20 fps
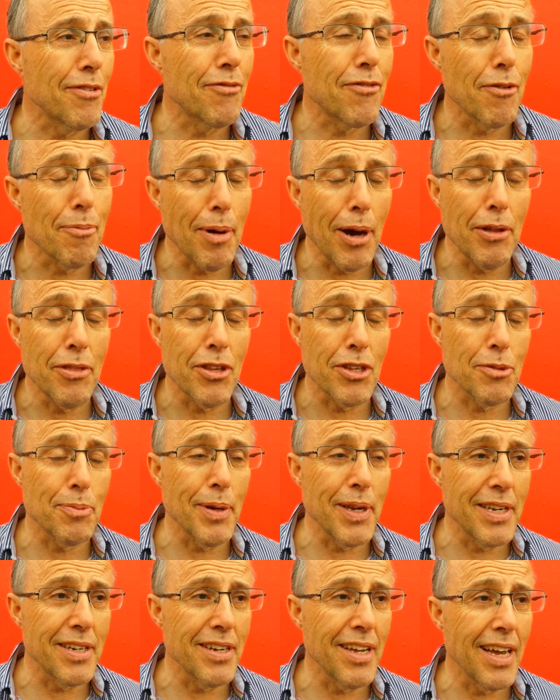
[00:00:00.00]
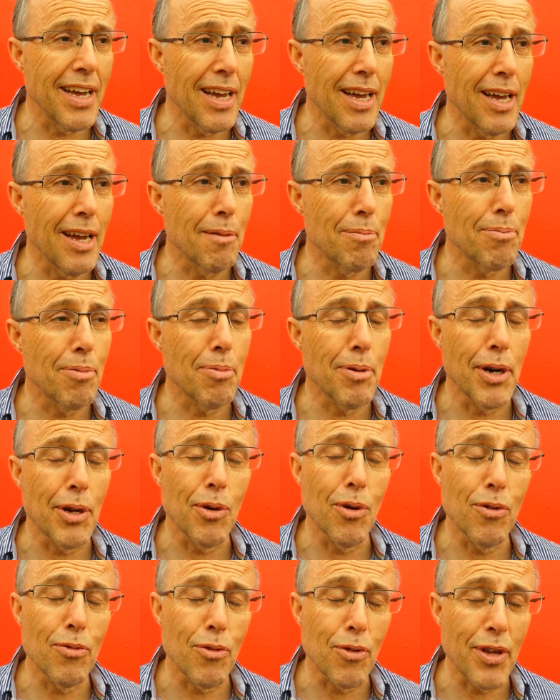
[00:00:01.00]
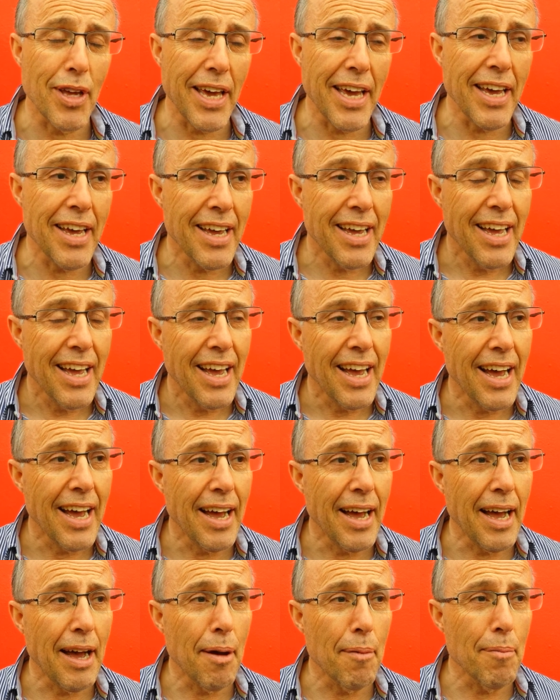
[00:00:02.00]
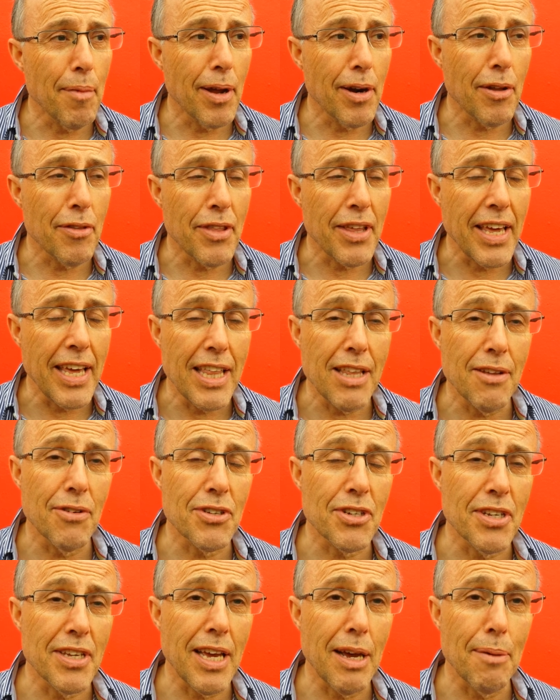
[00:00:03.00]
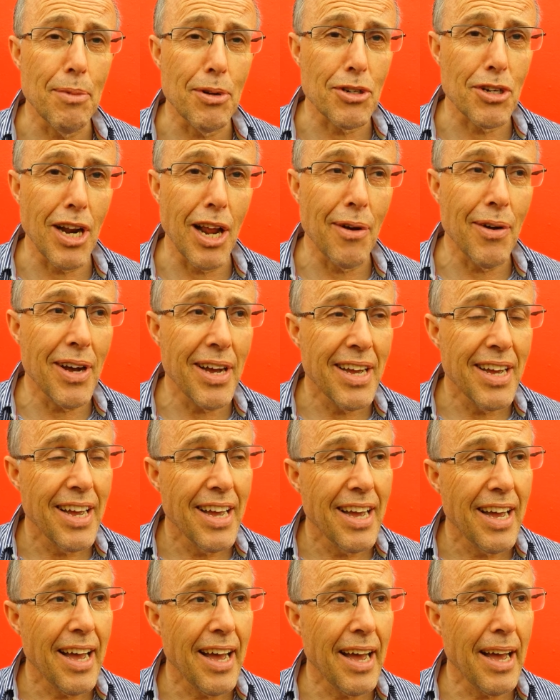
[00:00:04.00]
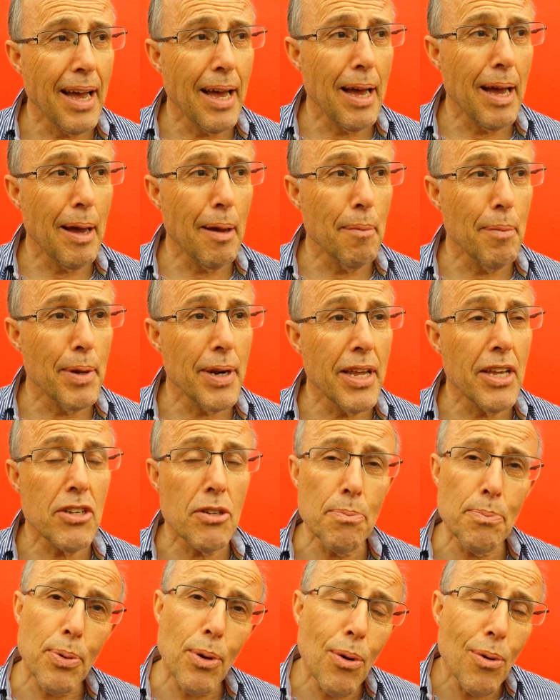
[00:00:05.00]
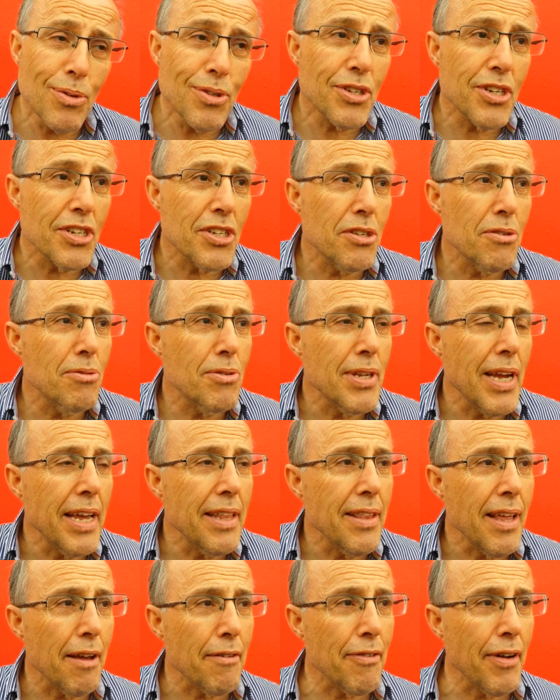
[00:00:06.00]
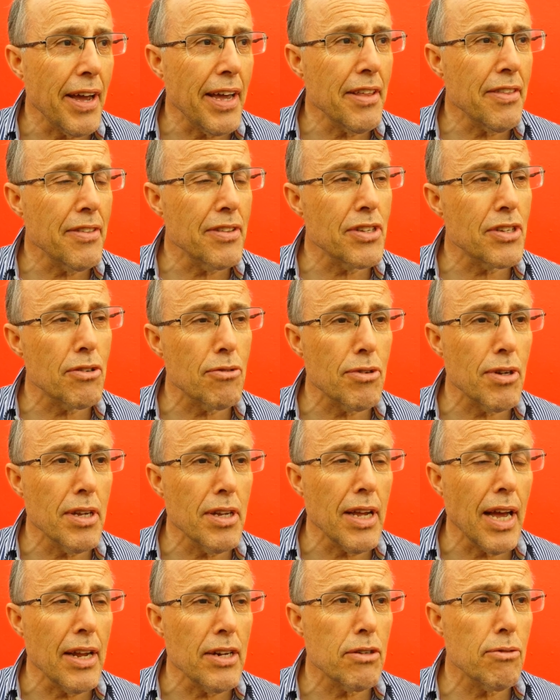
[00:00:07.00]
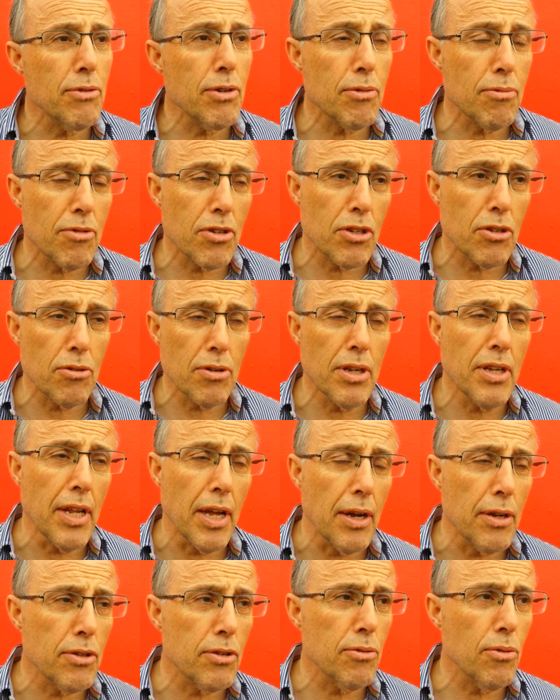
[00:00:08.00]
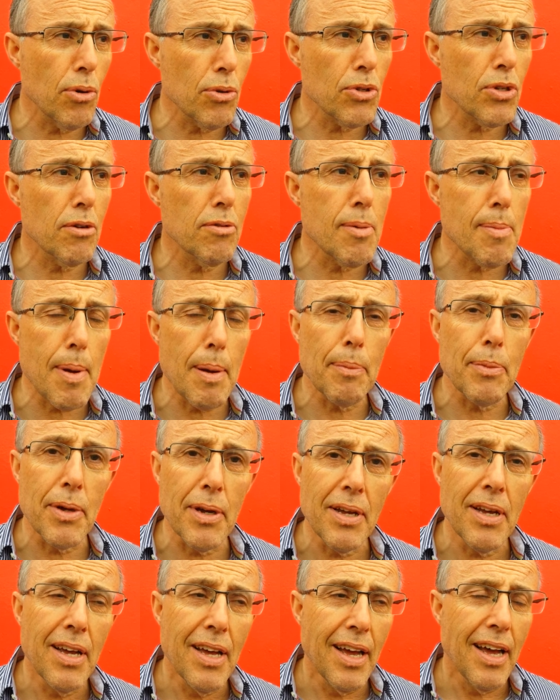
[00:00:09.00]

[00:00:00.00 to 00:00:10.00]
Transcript: for both, it's been a pretty awful year. I don't think either of us can get much lower. But it's important just to retain that faith and to also remember